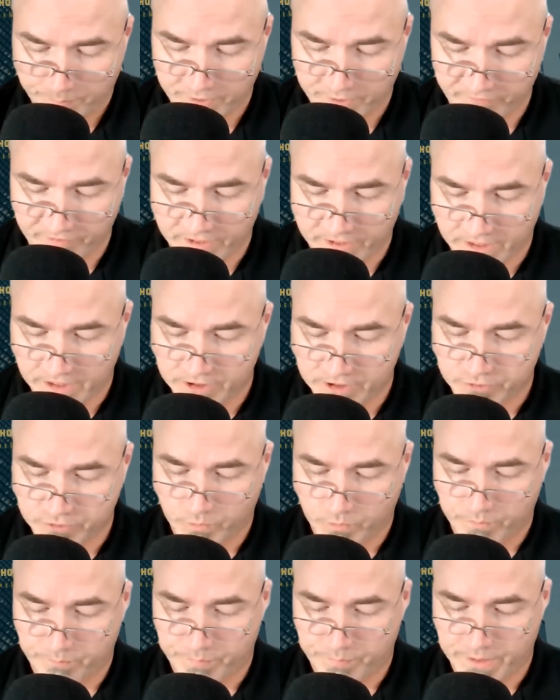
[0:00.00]
PVDs
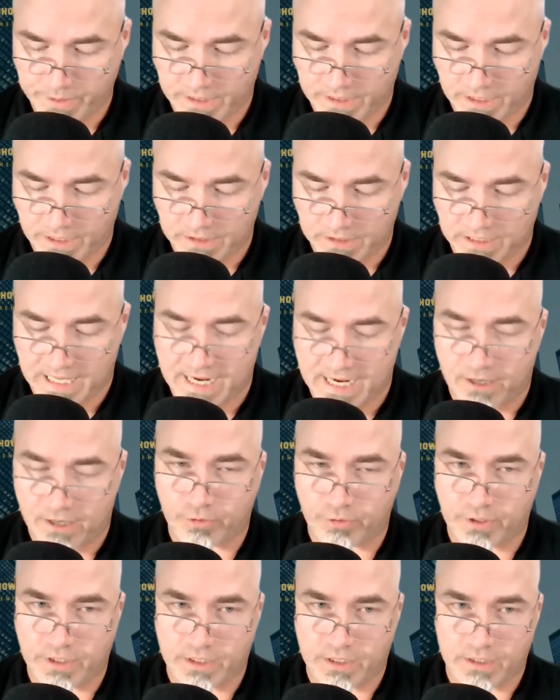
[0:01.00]
would be
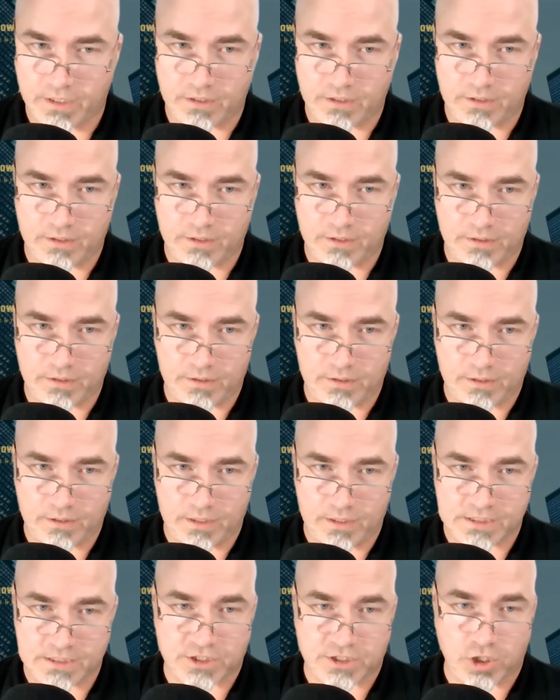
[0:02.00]
allowed
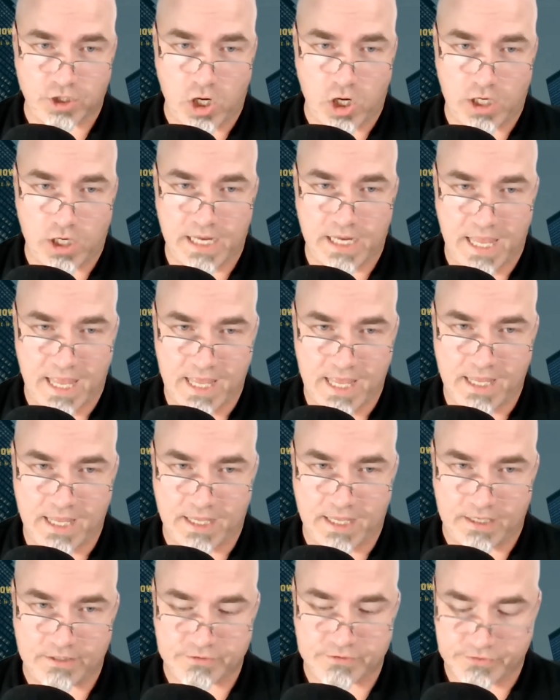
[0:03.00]
as long
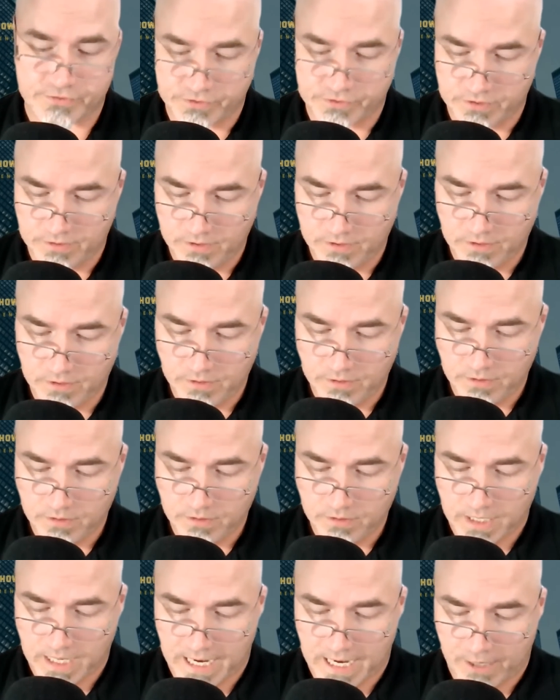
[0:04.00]
as
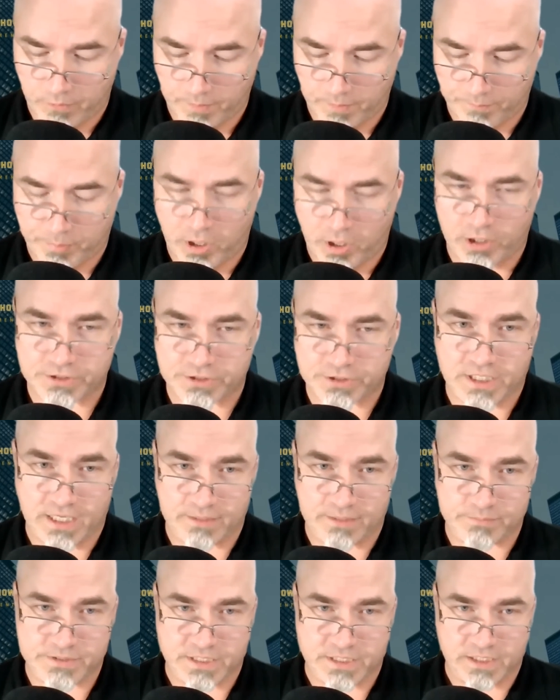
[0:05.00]
our
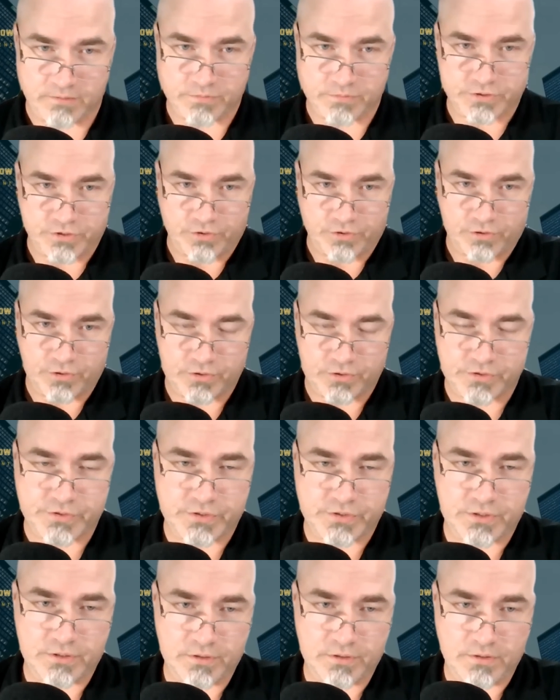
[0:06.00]
part-time
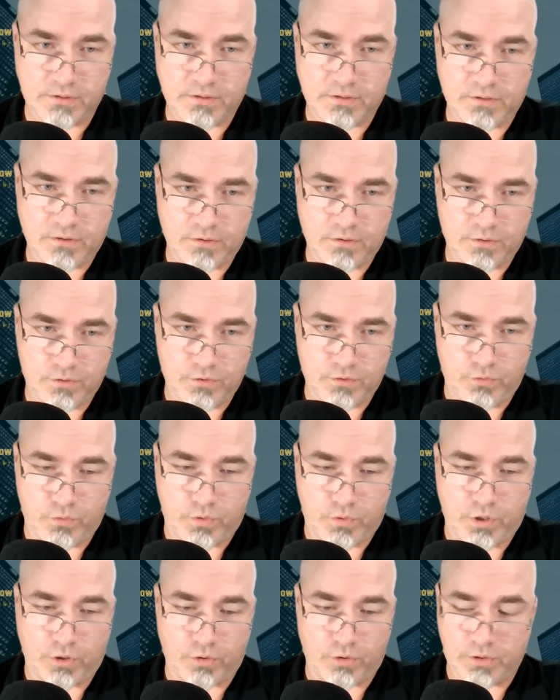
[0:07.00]
Teamsters
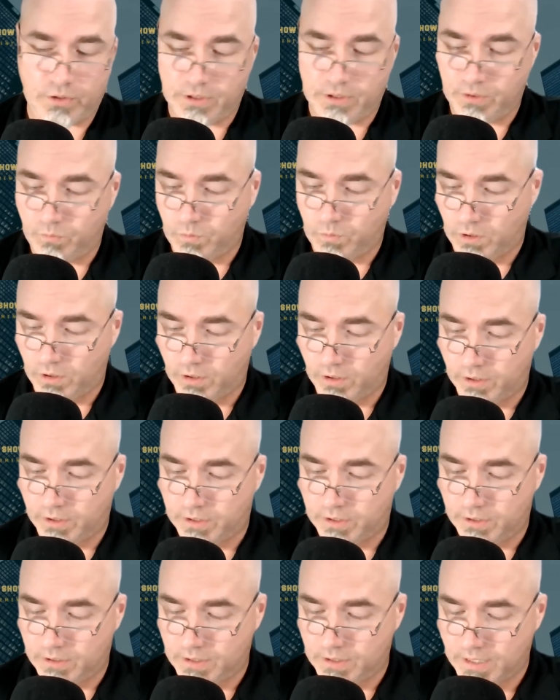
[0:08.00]
who currently
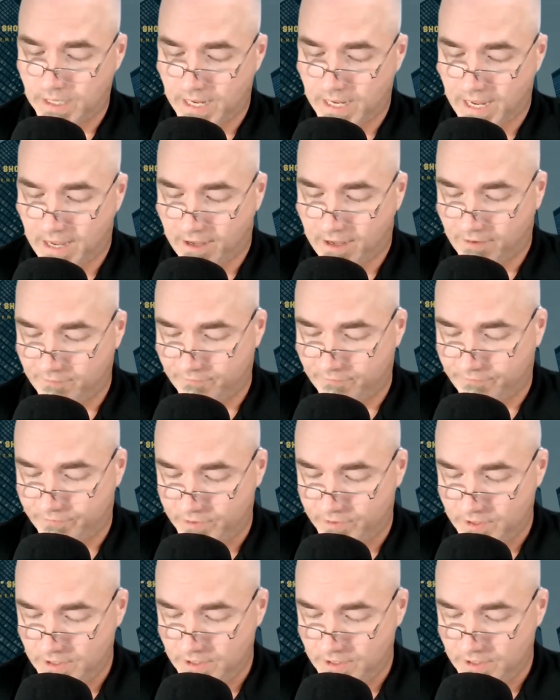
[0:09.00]
work have